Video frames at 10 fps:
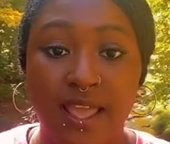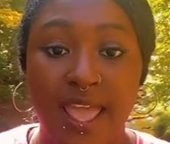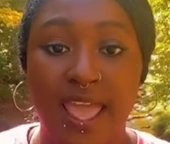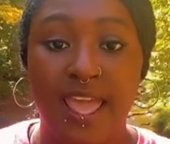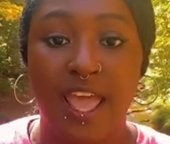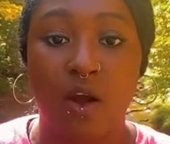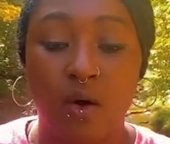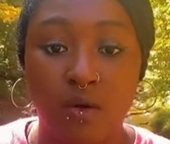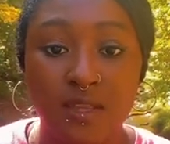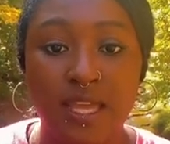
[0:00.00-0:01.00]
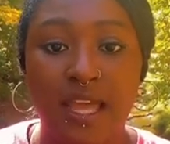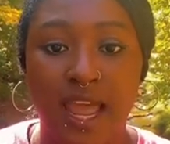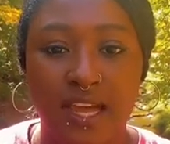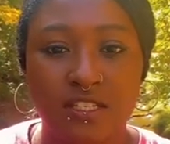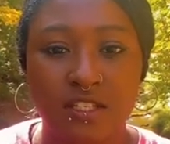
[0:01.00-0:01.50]
and only
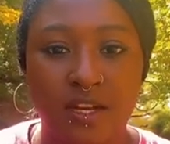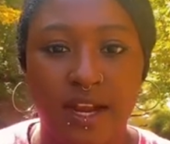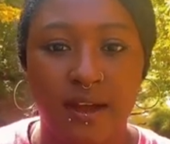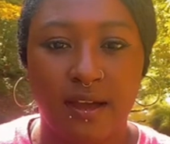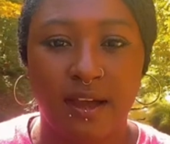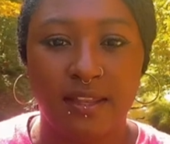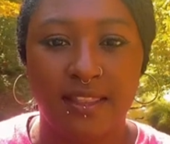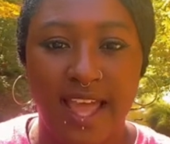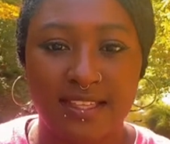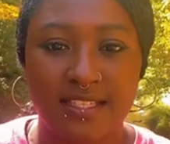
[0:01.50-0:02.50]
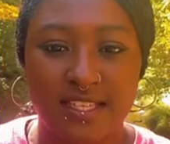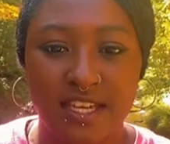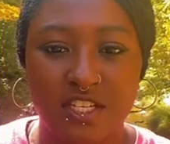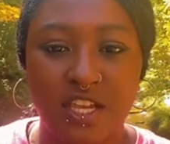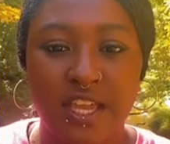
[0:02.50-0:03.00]
concentrate on that stitch